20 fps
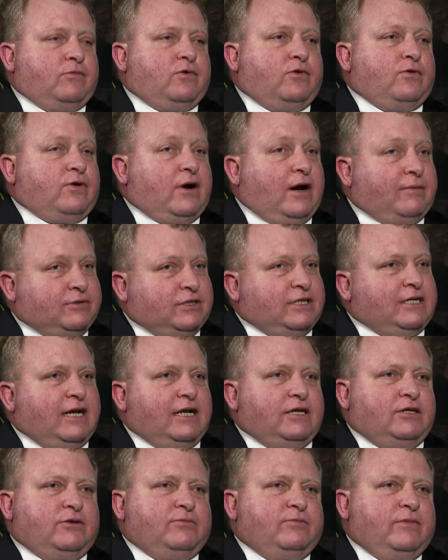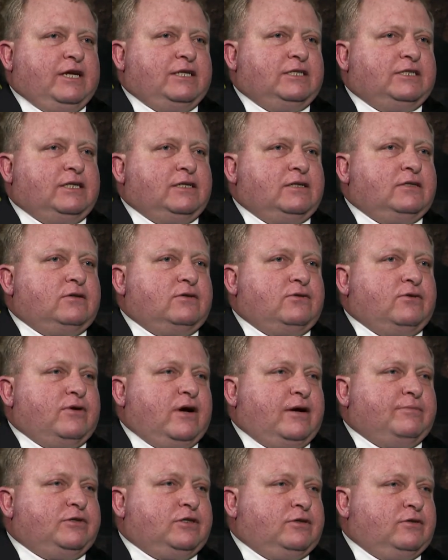Corruption that you mentioned,
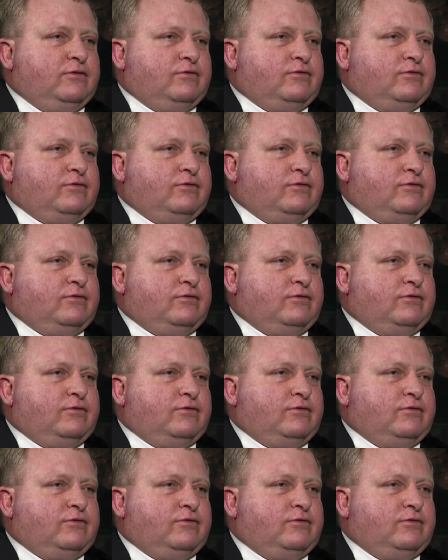corruption,